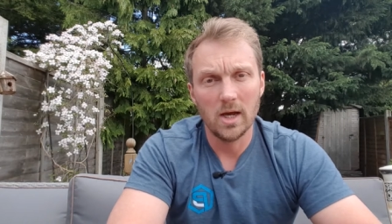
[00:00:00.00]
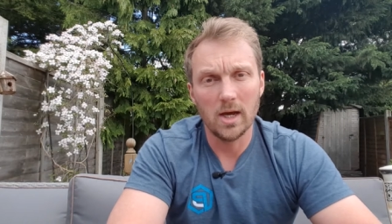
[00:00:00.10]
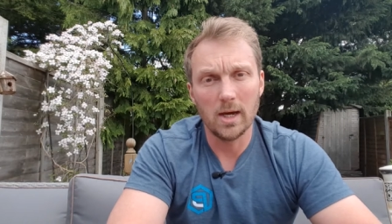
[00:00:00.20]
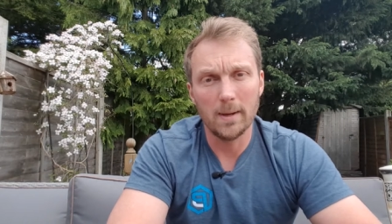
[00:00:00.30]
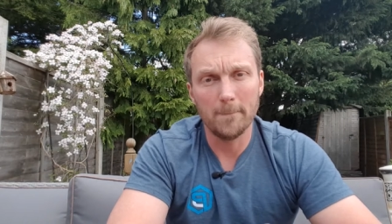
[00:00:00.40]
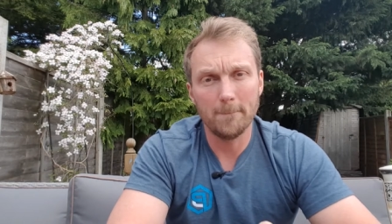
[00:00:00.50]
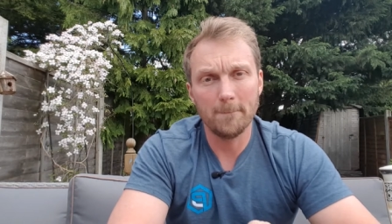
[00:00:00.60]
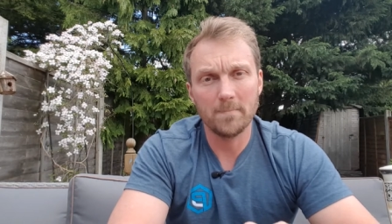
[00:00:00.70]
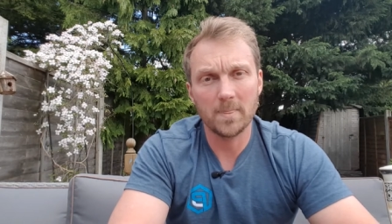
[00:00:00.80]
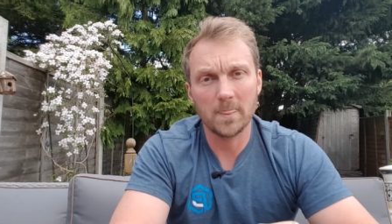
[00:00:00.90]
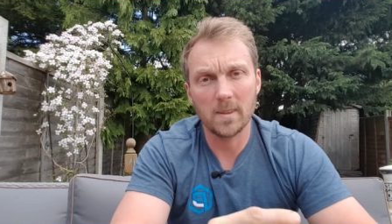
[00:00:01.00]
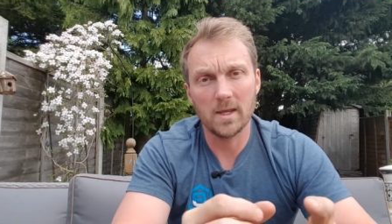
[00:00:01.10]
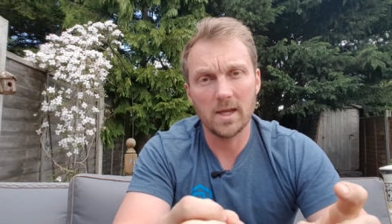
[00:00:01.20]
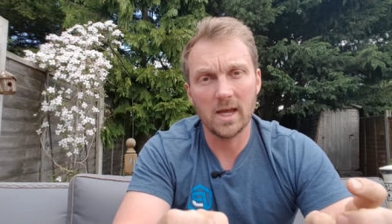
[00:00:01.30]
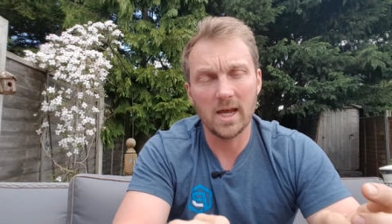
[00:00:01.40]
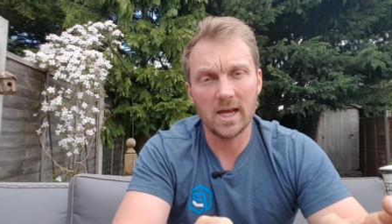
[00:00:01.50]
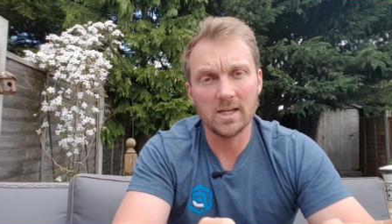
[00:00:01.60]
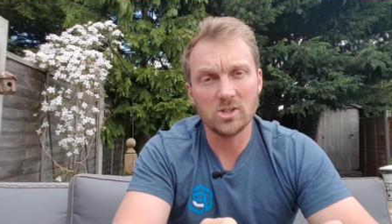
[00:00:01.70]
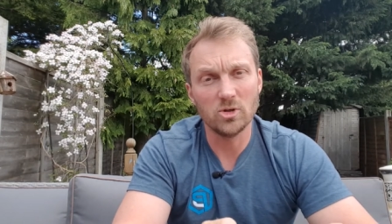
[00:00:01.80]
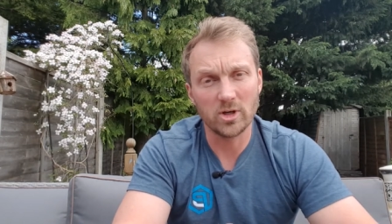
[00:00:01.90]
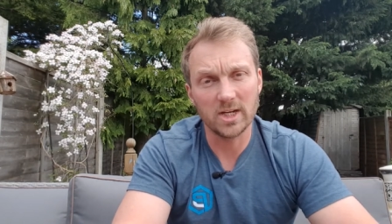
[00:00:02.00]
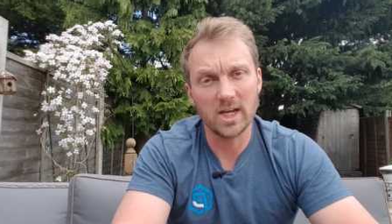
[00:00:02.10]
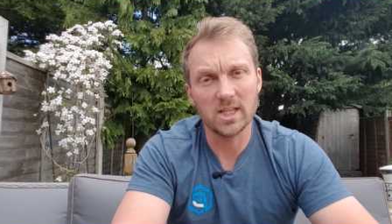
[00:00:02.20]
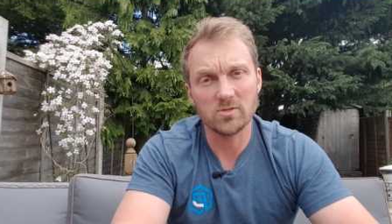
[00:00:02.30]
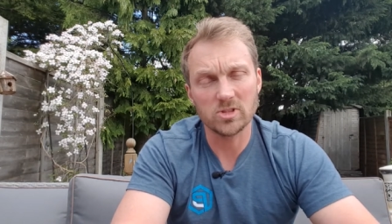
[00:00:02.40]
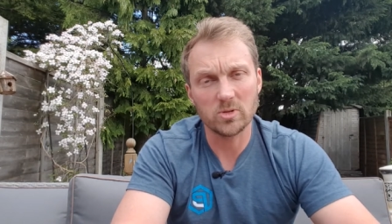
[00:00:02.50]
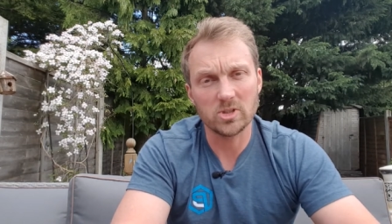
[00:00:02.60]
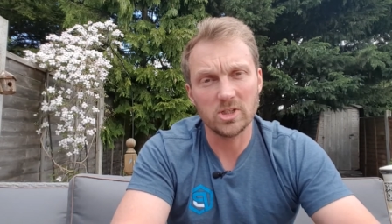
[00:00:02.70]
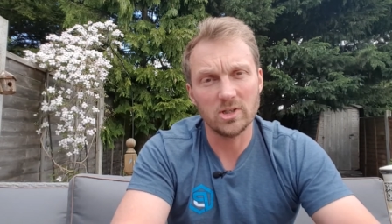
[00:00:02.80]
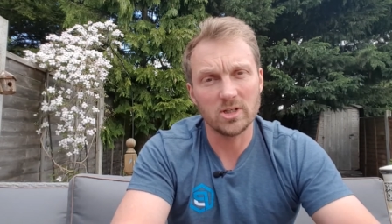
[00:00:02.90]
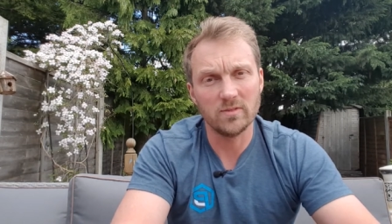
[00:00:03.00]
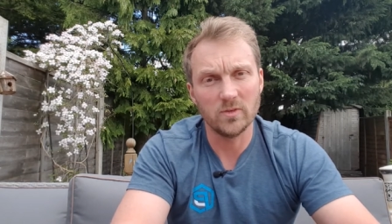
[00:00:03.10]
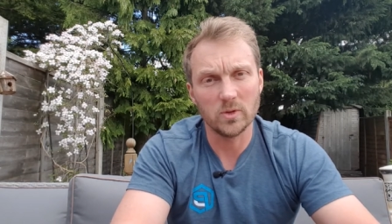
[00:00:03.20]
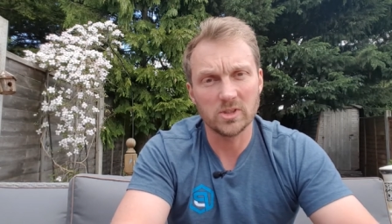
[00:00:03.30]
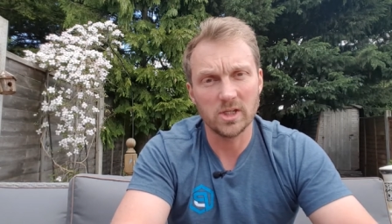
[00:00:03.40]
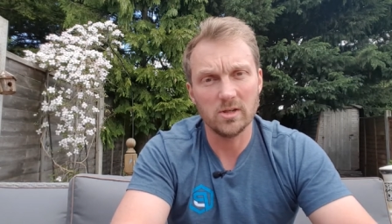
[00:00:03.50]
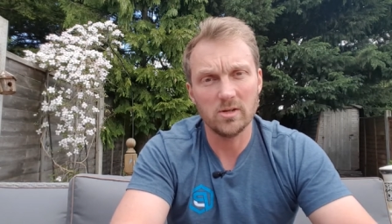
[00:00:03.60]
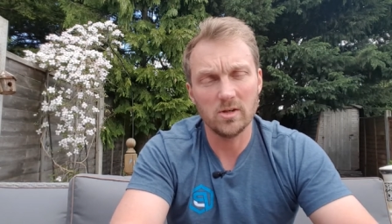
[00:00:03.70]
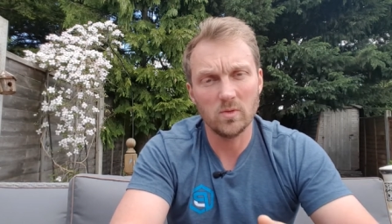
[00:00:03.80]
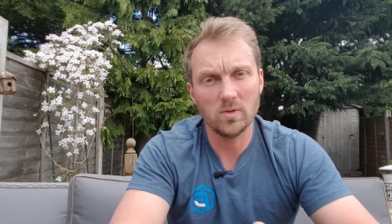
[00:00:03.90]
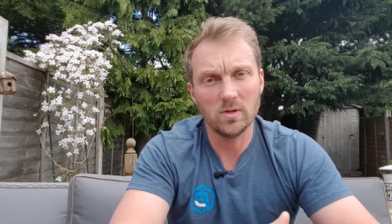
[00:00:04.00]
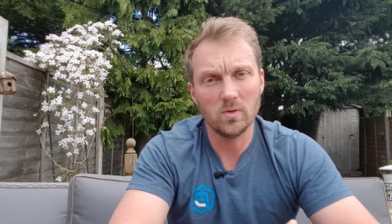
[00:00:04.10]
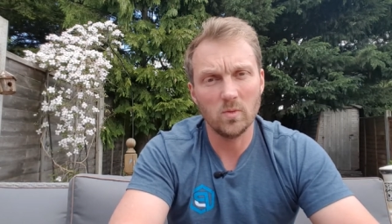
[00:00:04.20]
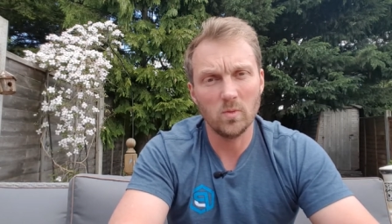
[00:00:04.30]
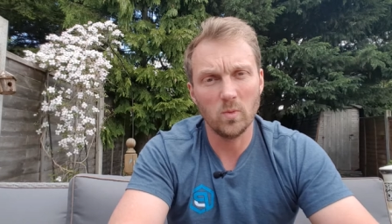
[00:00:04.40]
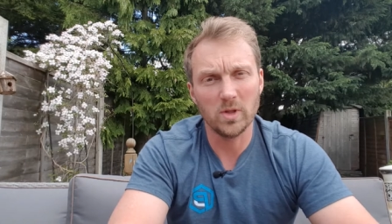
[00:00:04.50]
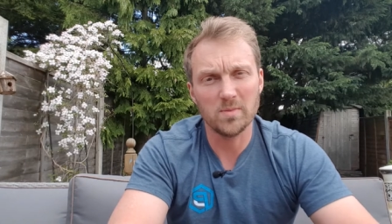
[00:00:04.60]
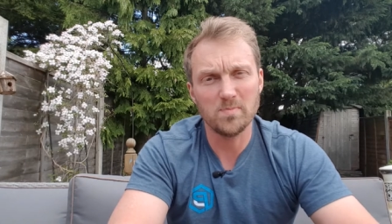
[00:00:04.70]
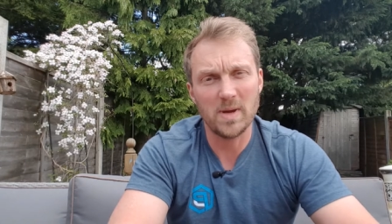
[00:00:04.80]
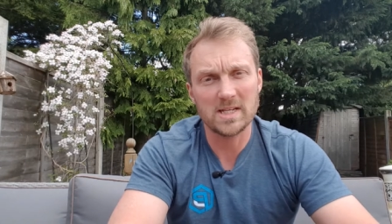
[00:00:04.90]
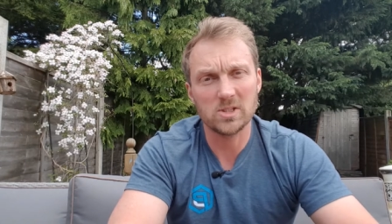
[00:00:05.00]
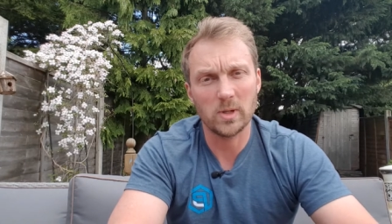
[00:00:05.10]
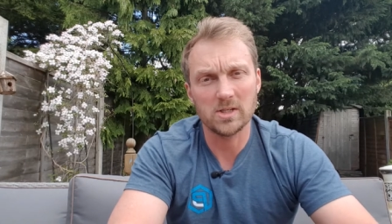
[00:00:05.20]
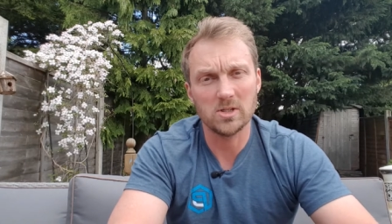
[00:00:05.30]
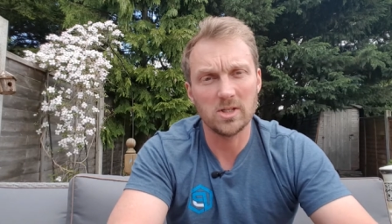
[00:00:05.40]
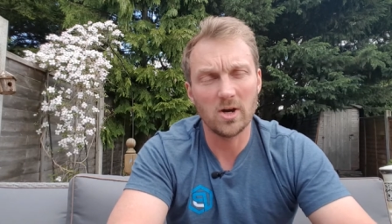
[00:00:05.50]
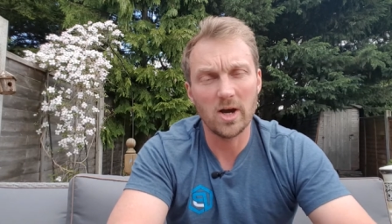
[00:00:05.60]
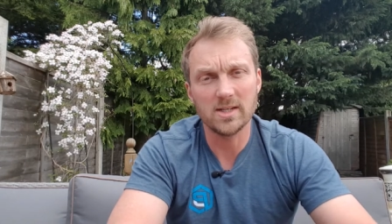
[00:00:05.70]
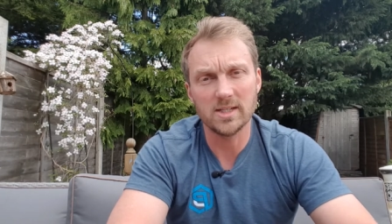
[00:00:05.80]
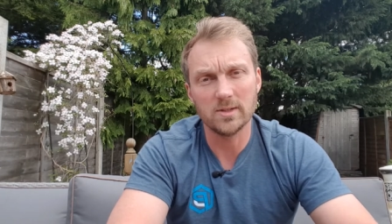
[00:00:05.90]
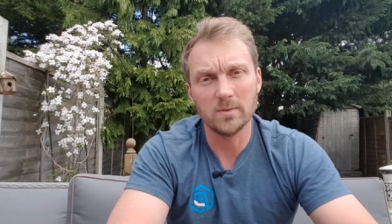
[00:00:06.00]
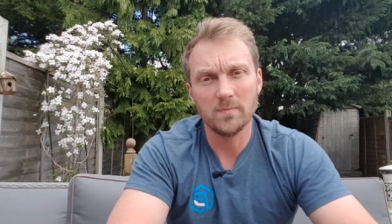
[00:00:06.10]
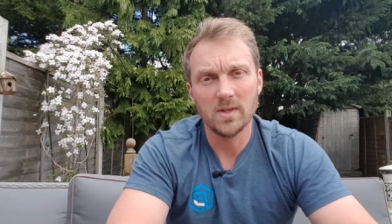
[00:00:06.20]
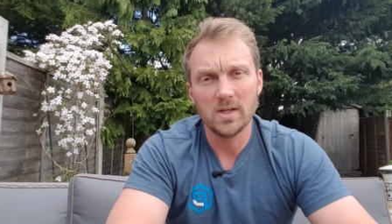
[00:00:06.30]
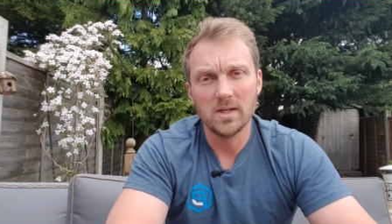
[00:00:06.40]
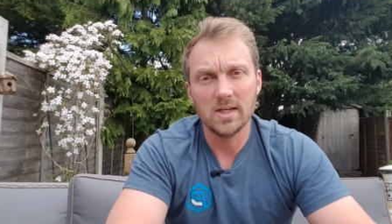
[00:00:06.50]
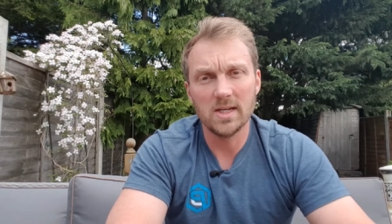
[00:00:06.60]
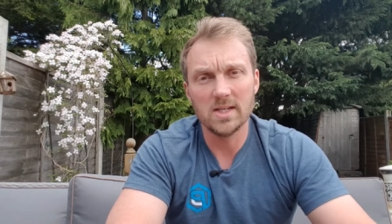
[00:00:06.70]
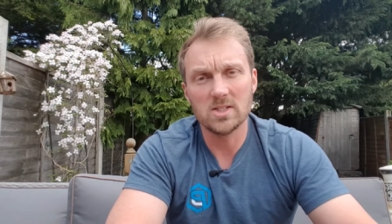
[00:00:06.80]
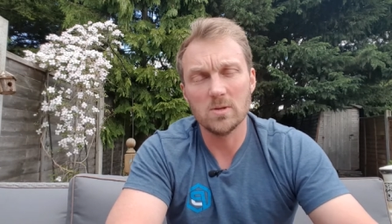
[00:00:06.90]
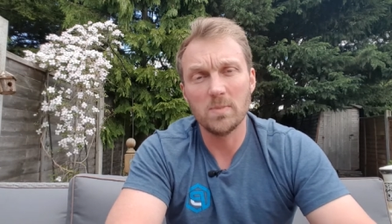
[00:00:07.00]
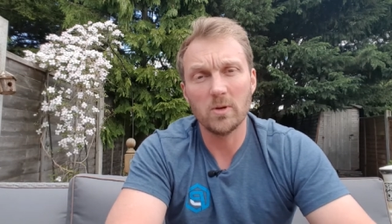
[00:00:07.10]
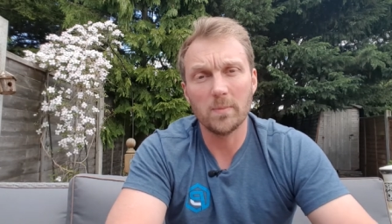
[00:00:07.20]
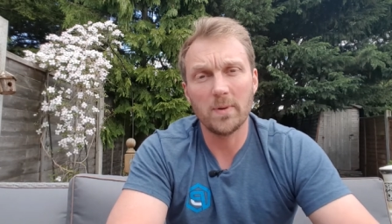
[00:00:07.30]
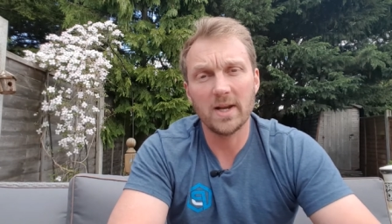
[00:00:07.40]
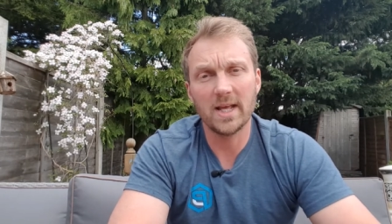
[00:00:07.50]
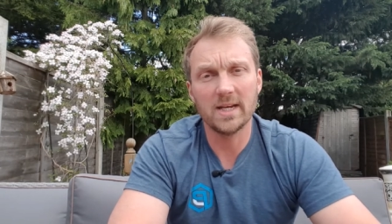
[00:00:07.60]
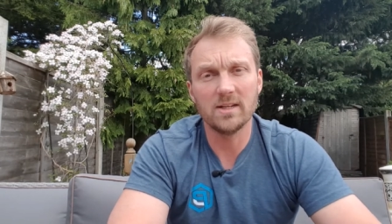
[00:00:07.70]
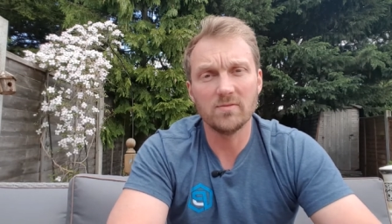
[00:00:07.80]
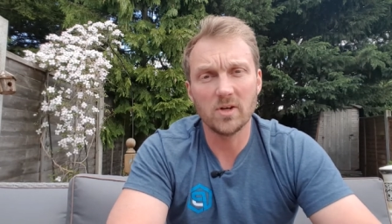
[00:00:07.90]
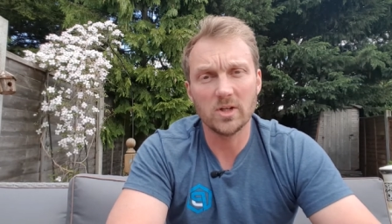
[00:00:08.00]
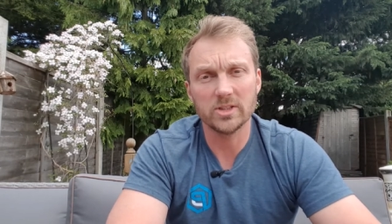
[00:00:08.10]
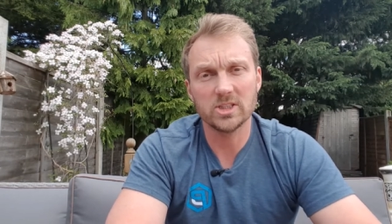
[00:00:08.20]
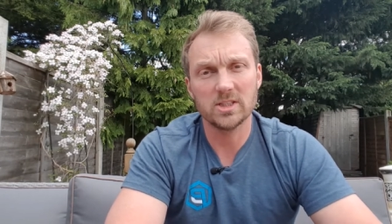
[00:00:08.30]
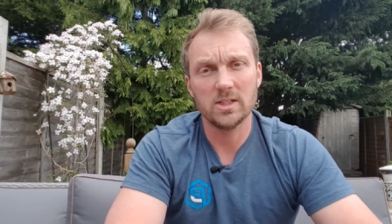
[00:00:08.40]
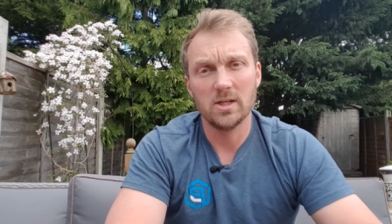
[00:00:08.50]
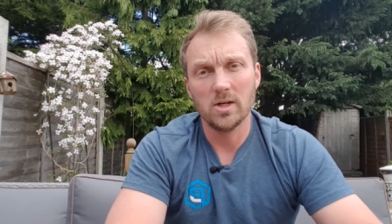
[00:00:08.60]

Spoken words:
and you're not going to get the results you're looking for. So what the best way to do, the ideal, is to build a plan in advance